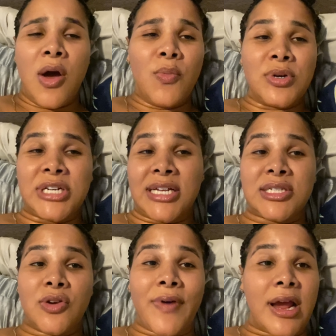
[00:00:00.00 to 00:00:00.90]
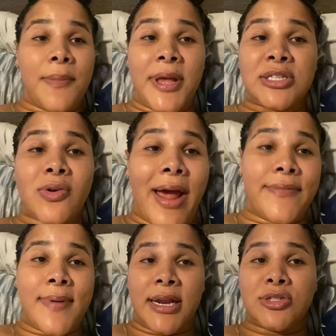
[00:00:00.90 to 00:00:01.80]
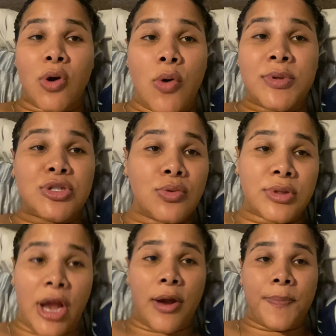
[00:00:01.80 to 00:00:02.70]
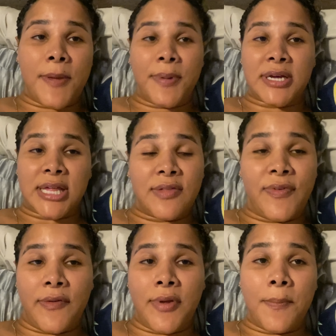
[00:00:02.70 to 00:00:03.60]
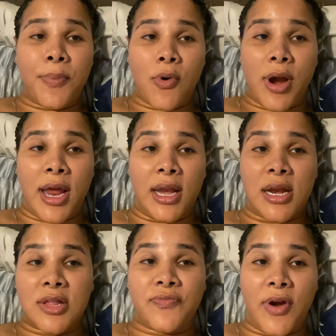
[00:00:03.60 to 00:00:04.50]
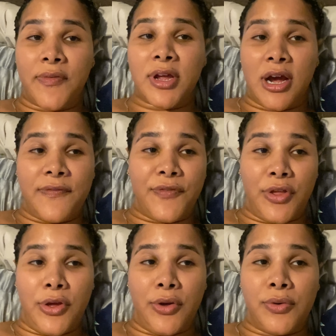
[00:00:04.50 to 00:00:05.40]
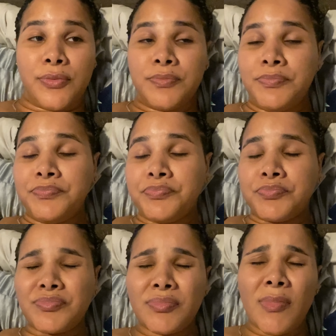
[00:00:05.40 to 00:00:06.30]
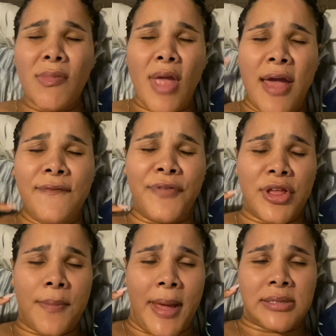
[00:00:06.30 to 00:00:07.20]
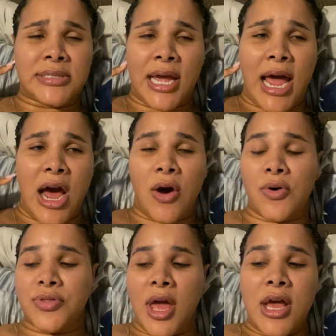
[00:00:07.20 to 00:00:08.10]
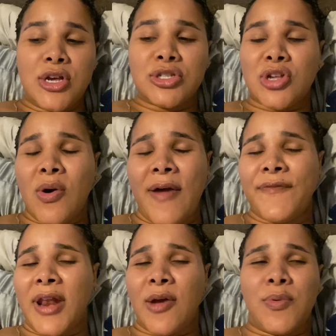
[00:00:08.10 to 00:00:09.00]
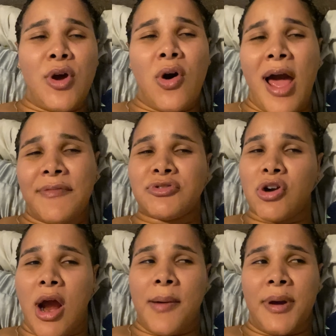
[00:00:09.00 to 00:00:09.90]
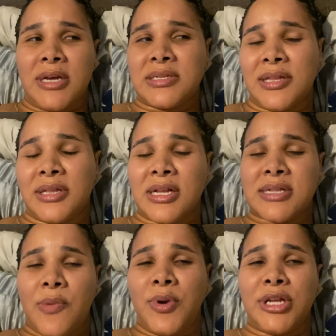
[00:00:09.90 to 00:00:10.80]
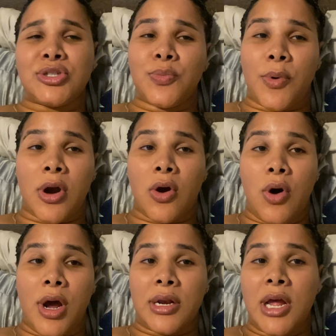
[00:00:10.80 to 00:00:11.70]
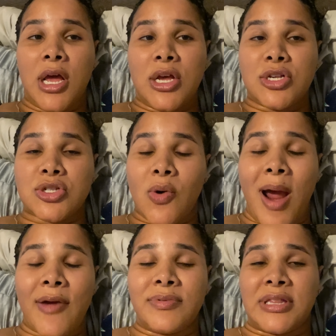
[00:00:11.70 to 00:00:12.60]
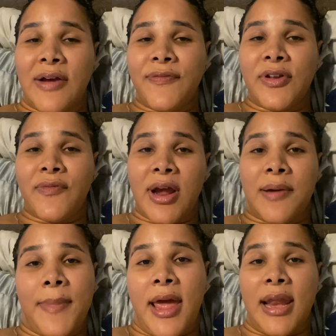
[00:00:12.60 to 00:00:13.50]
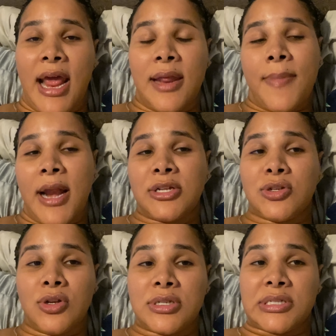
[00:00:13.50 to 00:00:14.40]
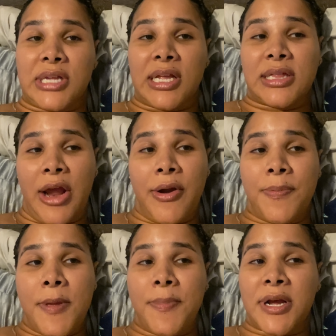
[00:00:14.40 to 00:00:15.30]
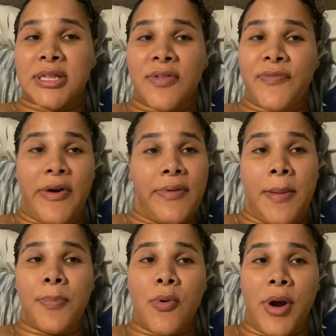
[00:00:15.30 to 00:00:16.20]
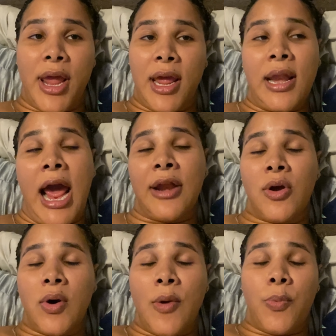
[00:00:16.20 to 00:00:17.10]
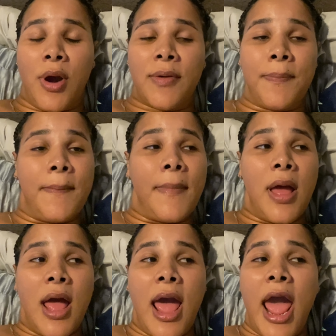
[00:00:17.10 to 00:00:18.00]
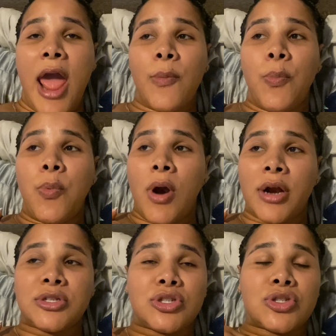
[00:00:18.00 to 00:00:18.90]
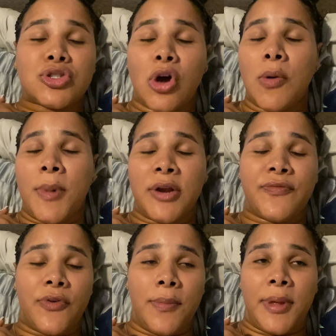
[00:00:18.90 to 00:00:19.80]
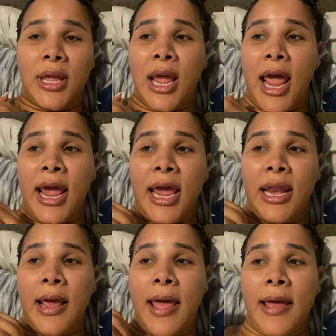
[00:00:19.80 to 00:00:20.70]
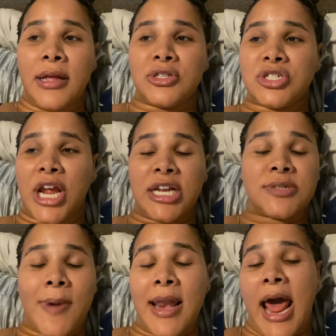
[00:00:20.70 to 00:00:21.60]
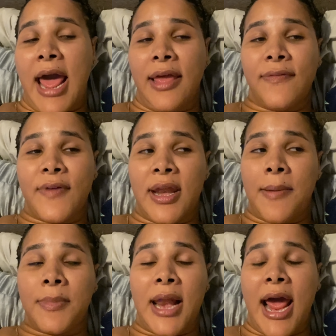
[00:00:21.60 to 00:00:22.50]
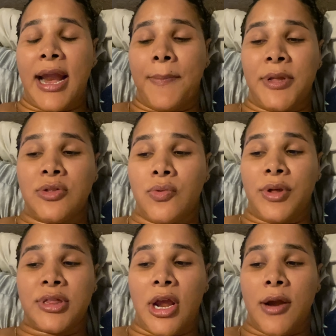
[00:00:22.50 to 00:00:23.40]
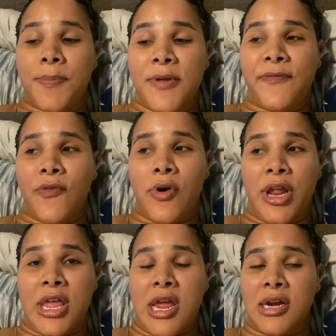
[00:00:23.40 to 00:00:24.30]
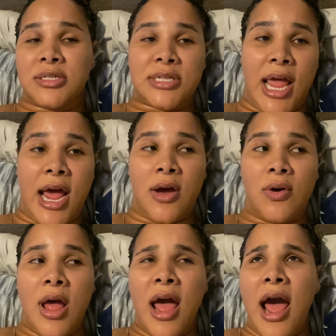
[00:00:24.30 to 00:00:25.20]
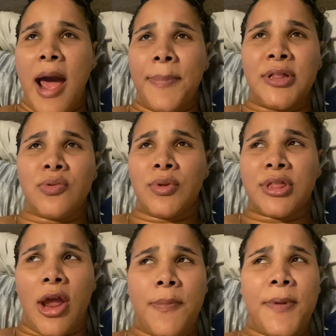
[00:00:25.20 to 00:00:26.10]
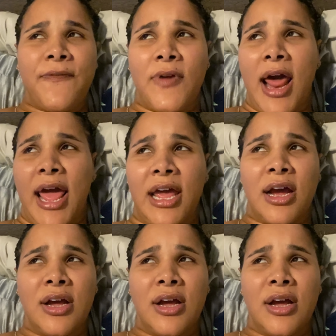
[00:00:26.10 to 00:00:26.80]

which I still recommend to everybody to always do therapy because that's very important and it's very good for you and for your mental health. So I feel like we all have traumas and things that we need to work on. So I definitely recommend anybody to seek therapy because it's very important. I know it worked it worked so much for me and it changed my life and I'm glad I've been doing therapy for years now. I've been doing therapy for like